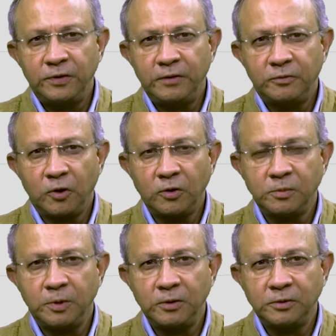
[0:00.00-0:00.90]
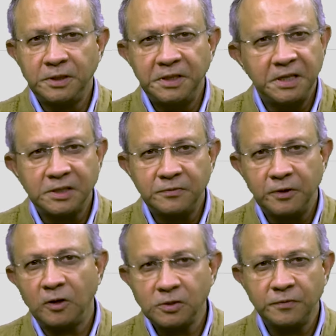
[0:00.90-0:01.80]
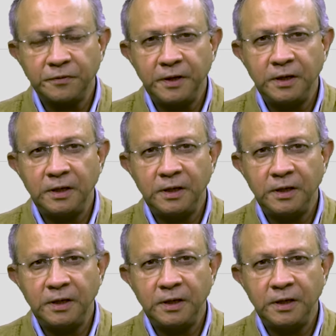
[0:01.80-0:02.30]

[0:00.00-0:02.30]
we have talked about India's philosophy,